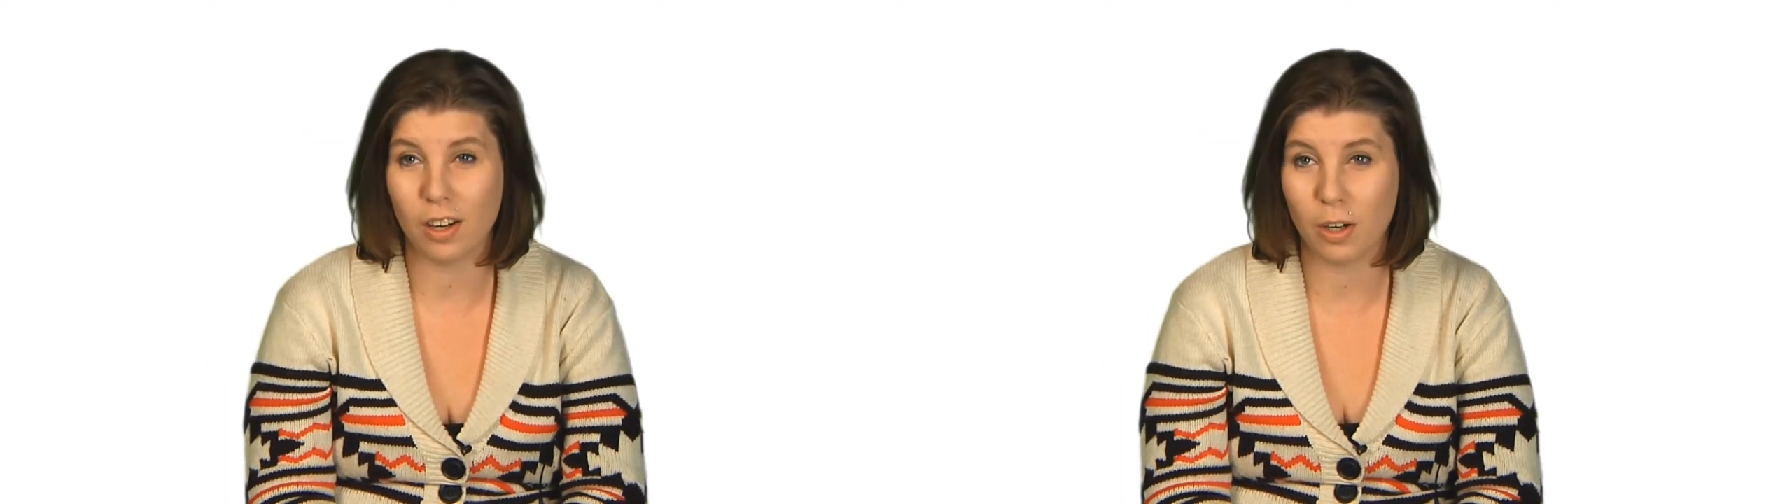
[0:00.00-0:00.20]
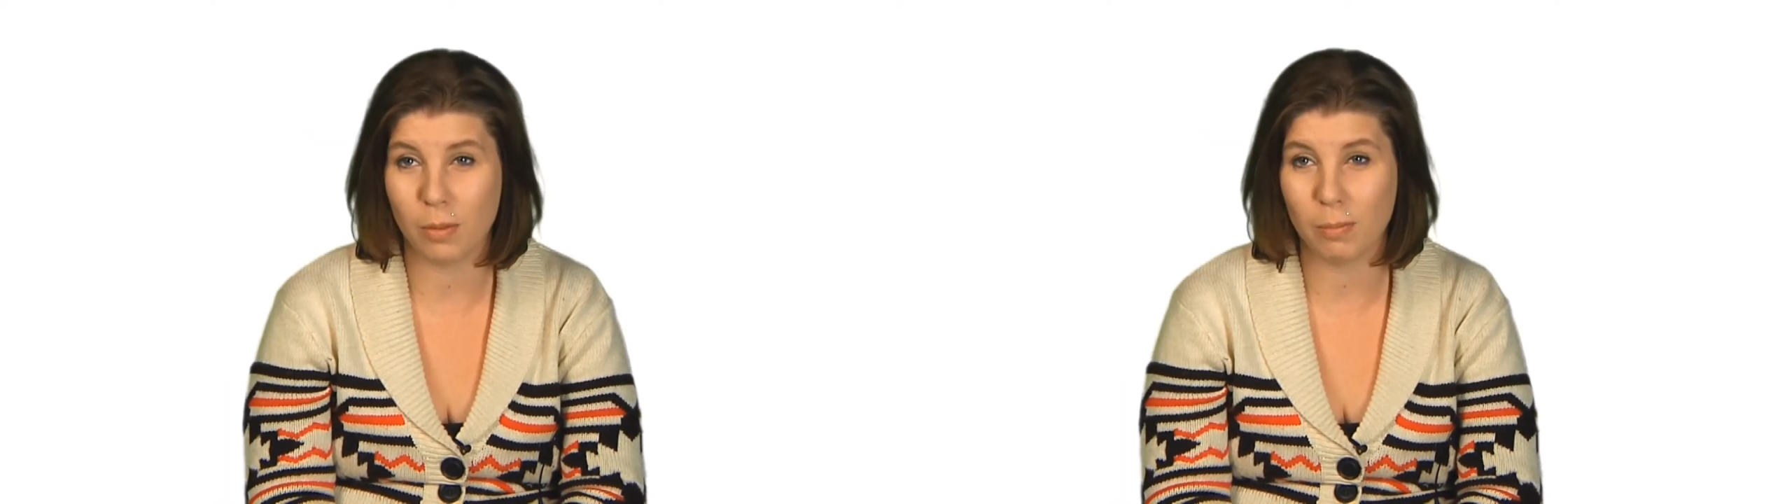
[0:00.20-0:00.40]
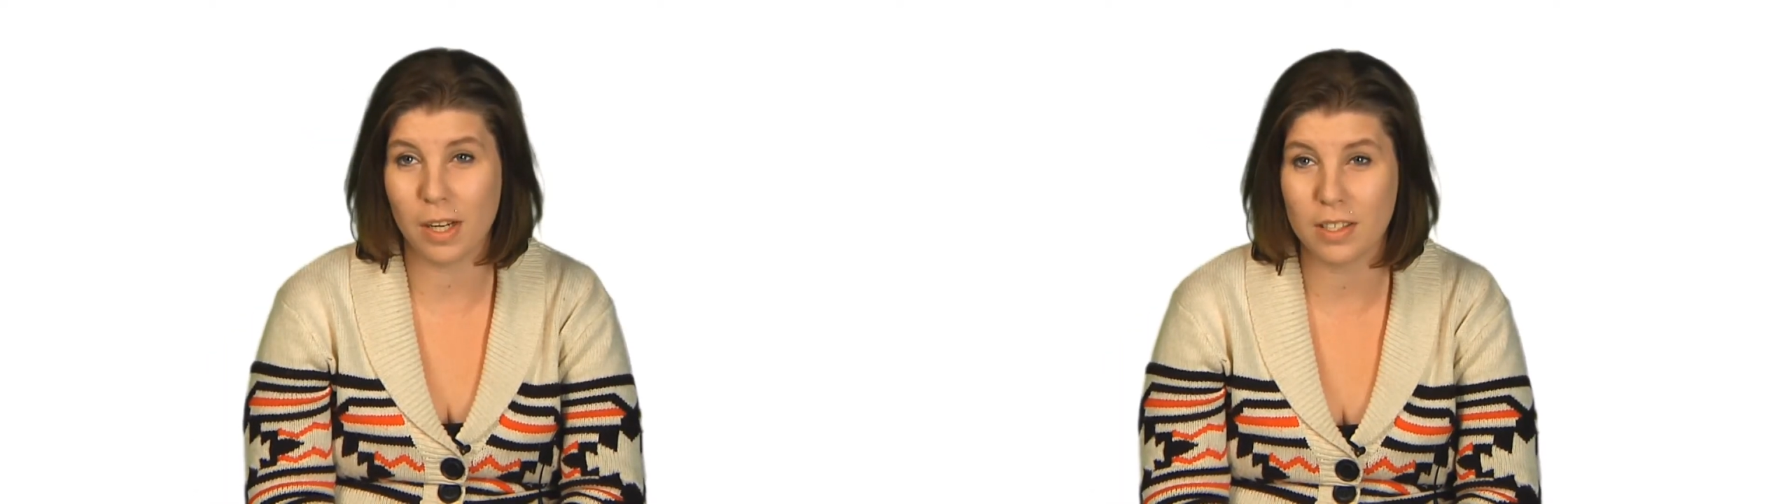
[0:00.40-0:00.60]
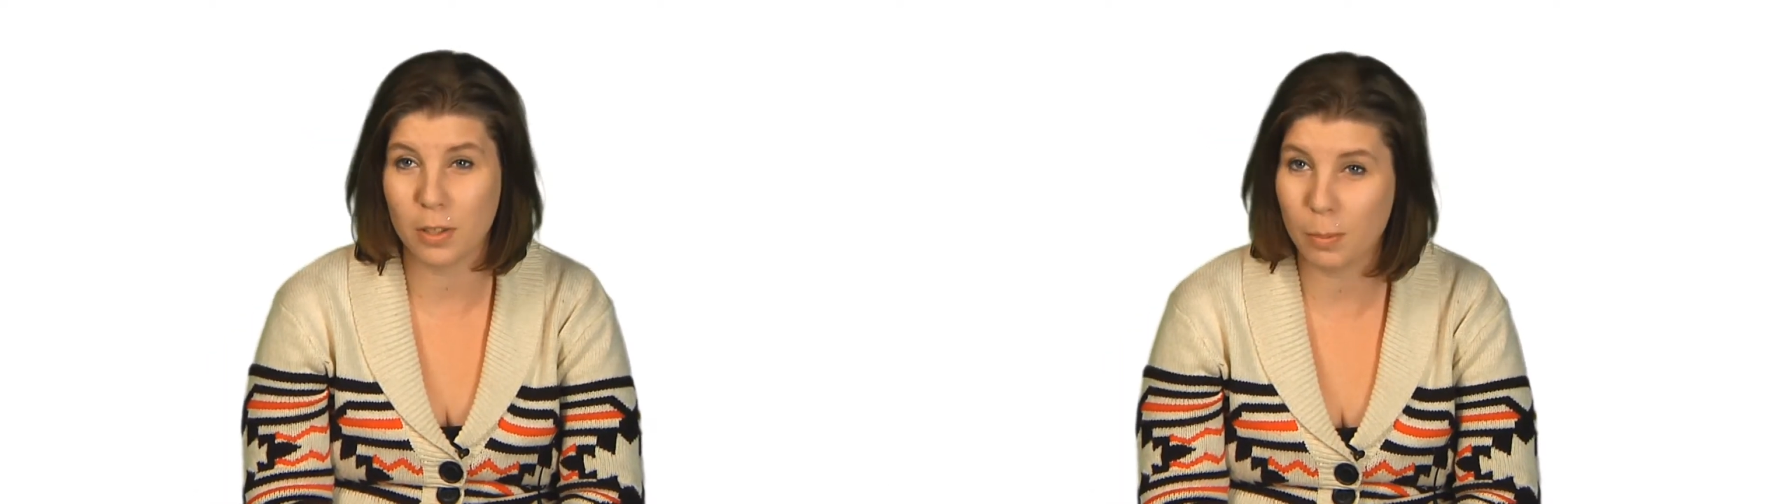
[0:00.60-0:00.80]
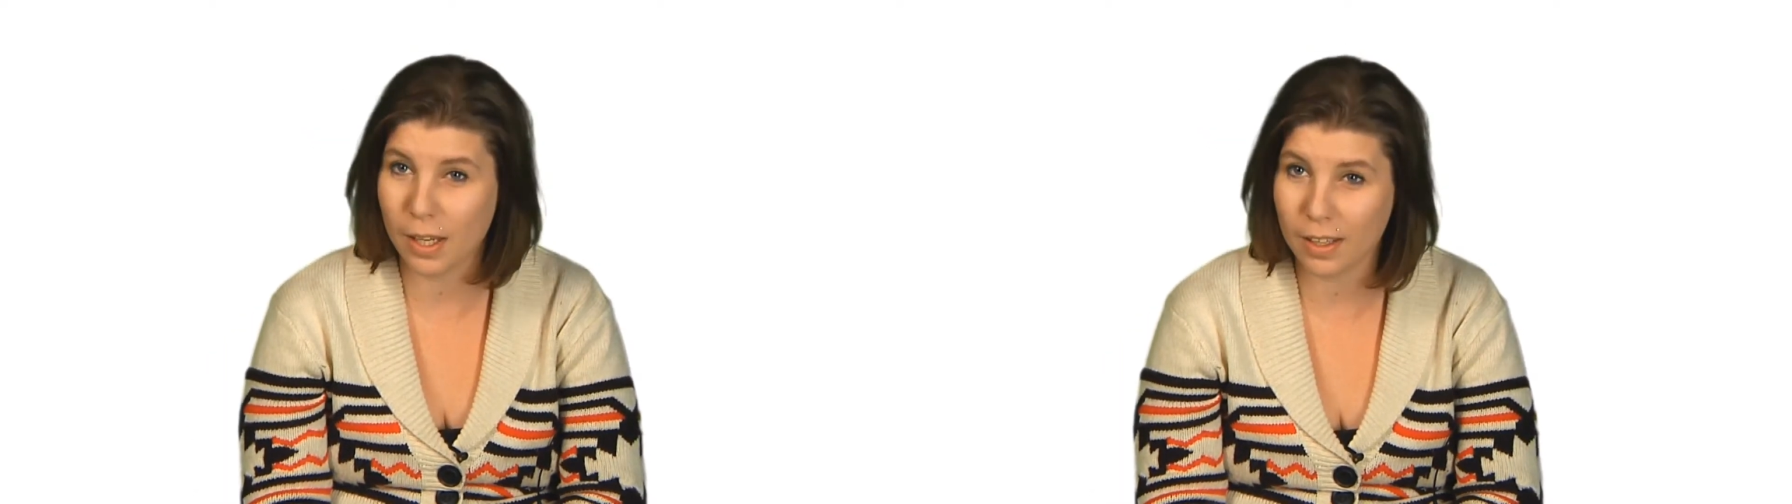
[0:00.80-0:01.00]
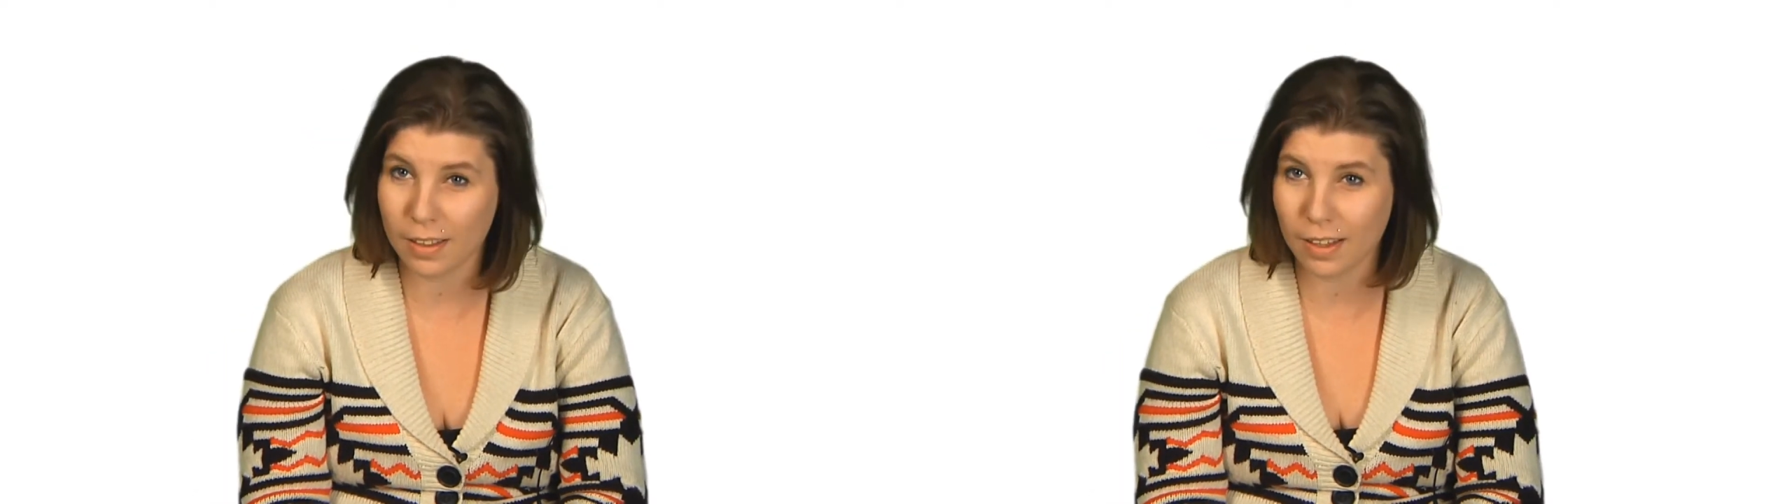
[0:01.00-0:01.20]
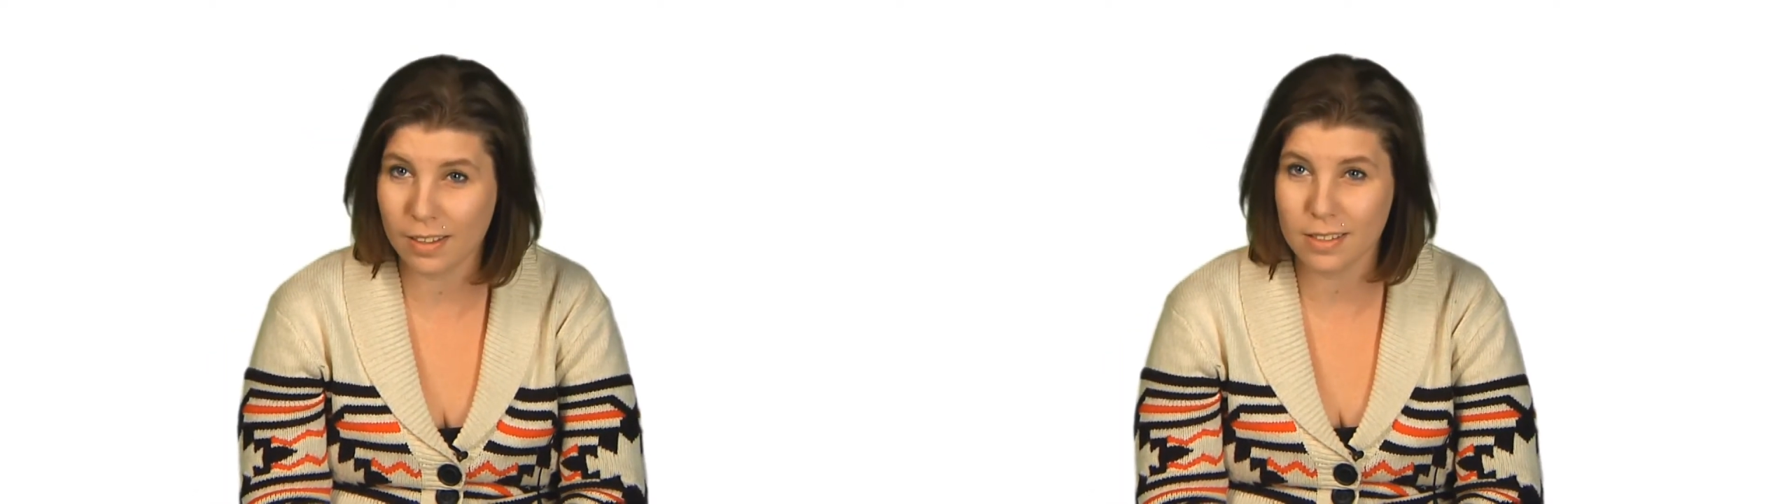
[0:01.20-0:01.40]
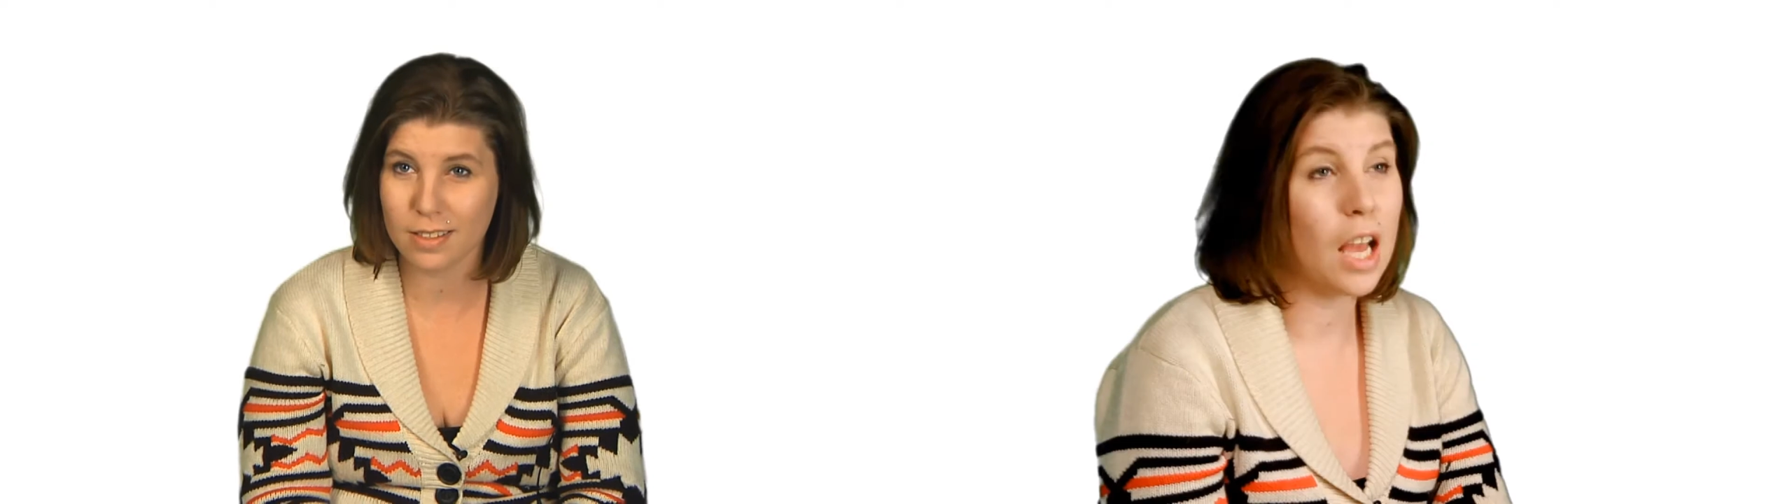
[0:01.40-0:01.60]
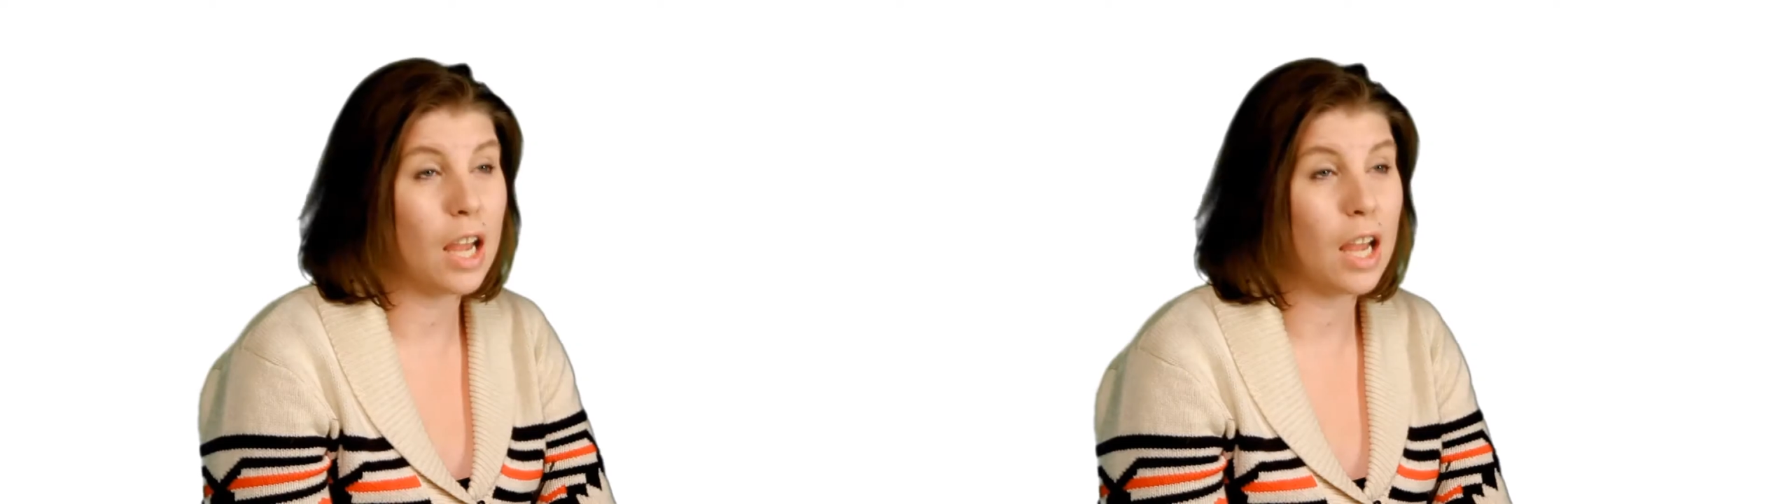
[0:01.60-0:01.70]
are my two big things.